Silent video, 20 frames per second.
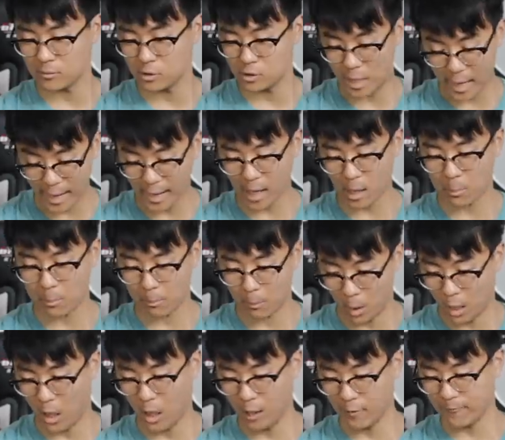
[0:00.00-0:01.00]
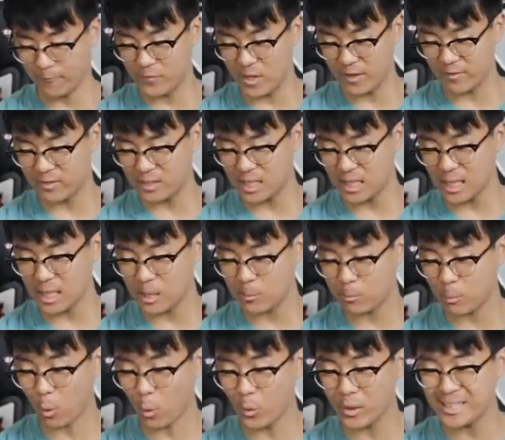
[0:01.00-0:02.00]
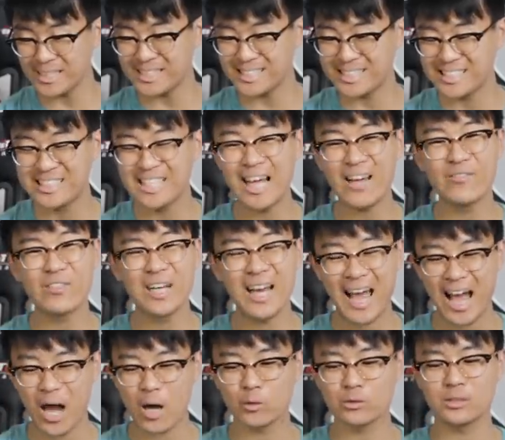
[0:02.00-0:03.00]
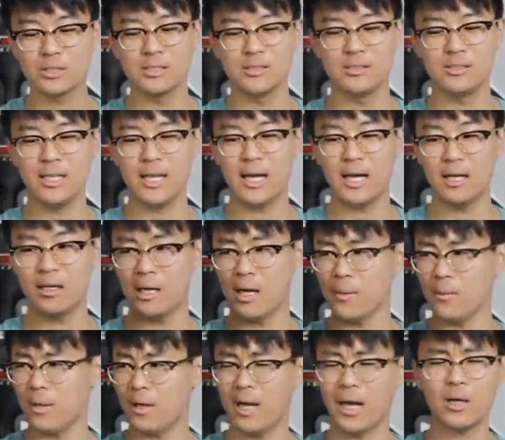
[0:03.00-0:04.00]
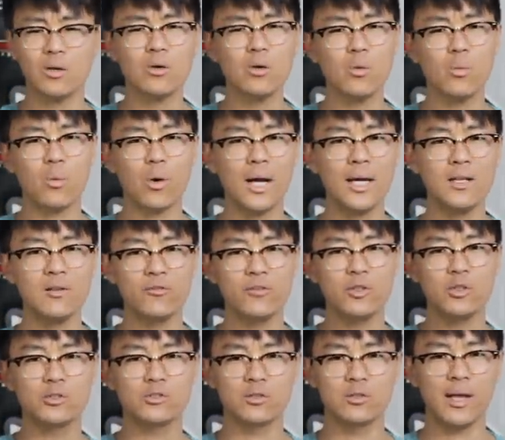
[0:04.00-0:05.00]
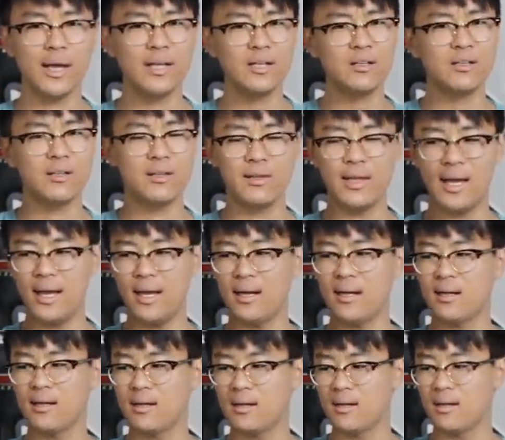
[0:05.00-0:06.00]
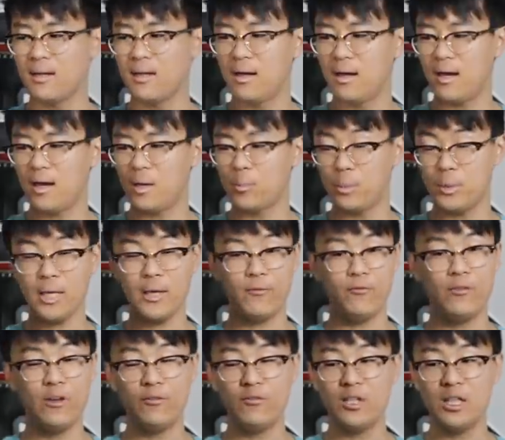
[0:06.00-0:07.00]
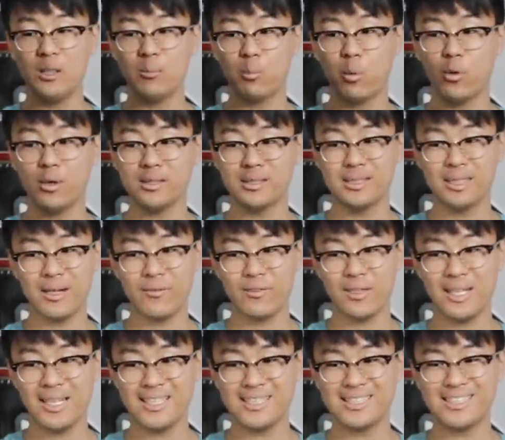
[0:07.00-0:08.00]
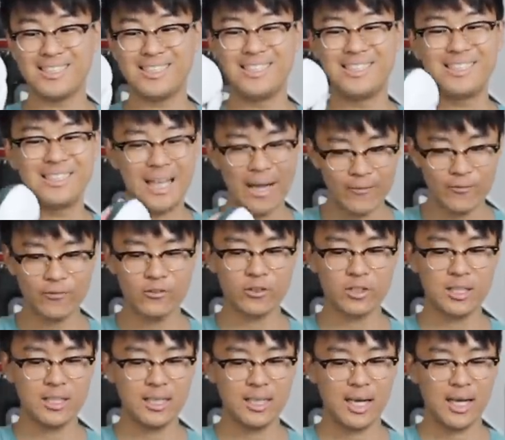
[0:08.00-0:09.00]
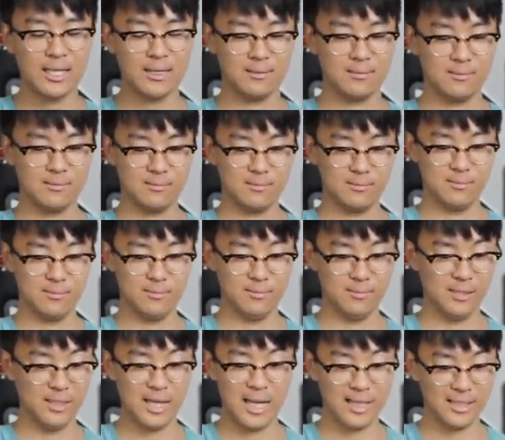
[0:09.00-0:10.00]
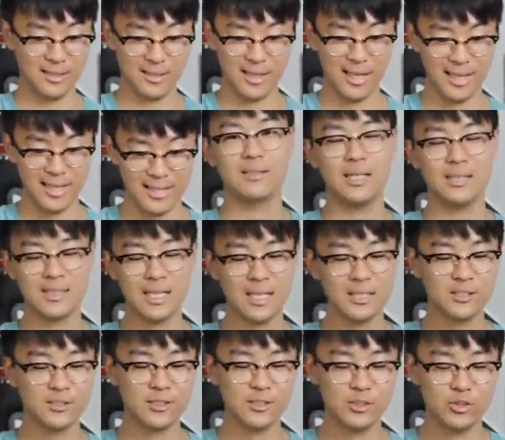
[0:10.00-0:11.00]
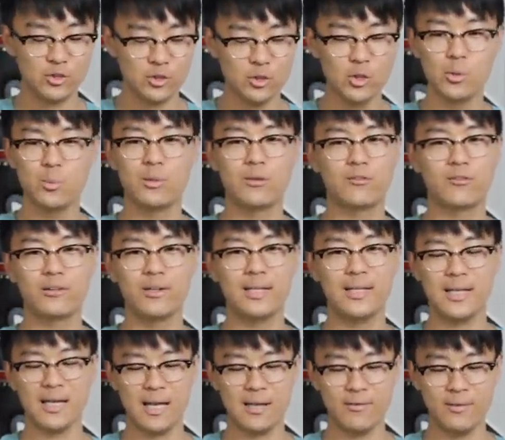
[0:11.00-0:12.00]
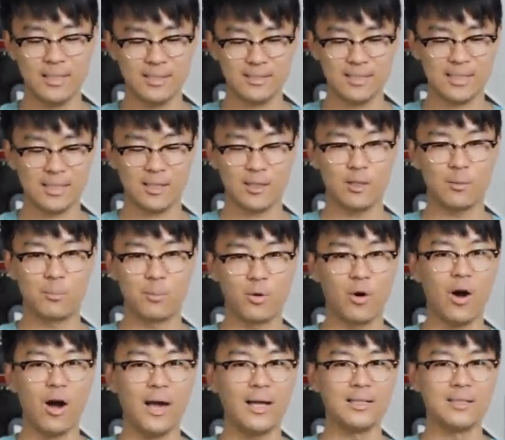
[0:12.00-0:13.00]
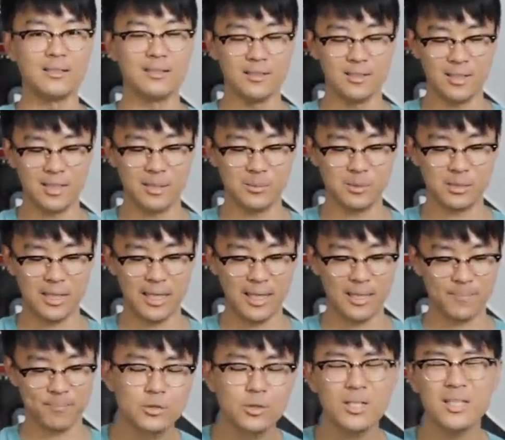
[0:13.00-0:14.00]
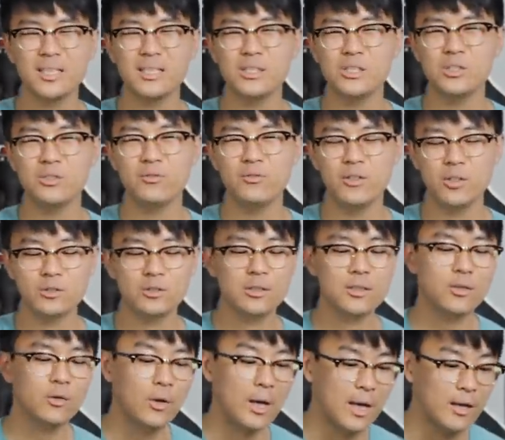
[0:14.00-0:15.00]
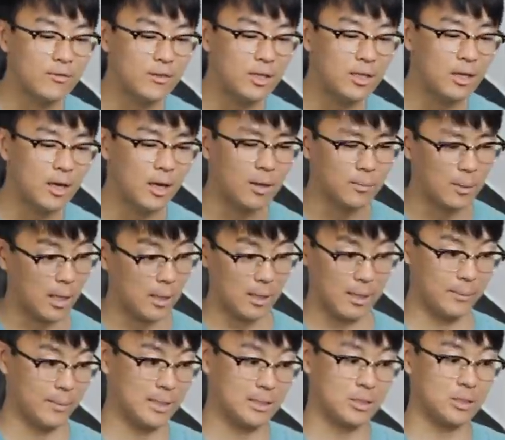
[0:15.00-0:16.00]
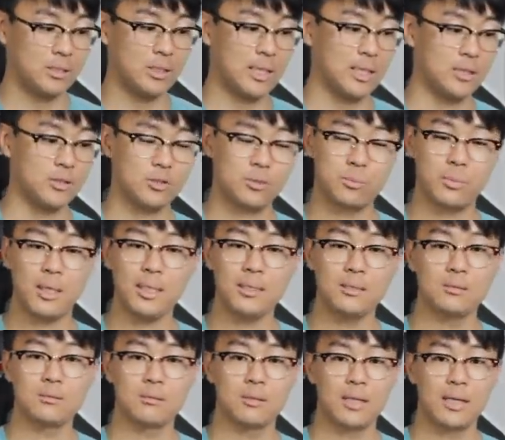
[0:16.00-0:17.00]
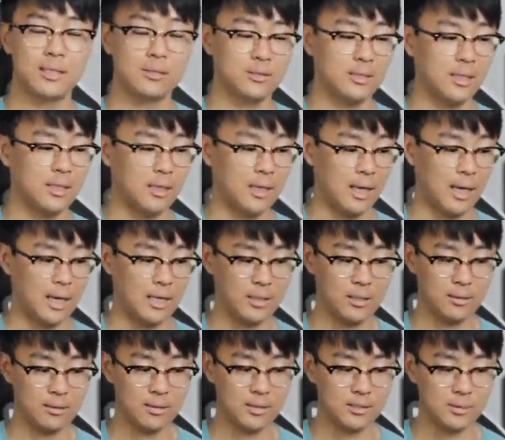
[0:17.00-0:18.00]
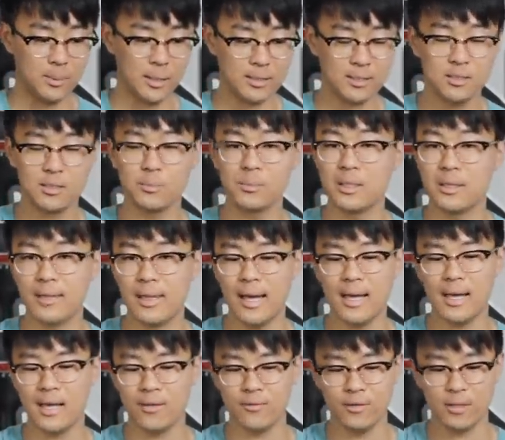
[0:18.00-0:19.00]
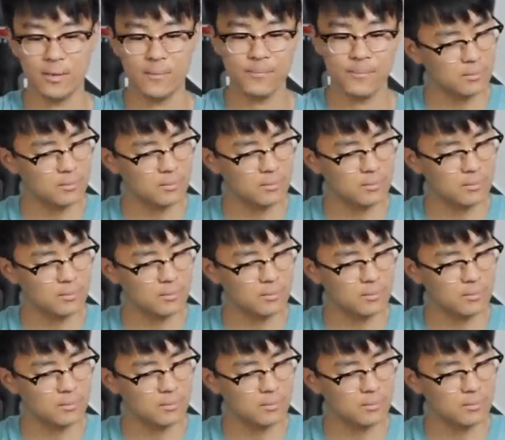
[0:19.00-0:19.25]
damn, bro, 15.7 ounces. Yeah, I, I don't know why it feels lighter than that. Um, but yeah, 15.7 is definitely not not light. That's actually super freaking heavy. That's like a LeBron, you know what I'm saying? But yeah, this shoe feels a little heavy. Um, I am actually kind of surprised. Like I said, I didn't expect it to be that heavy.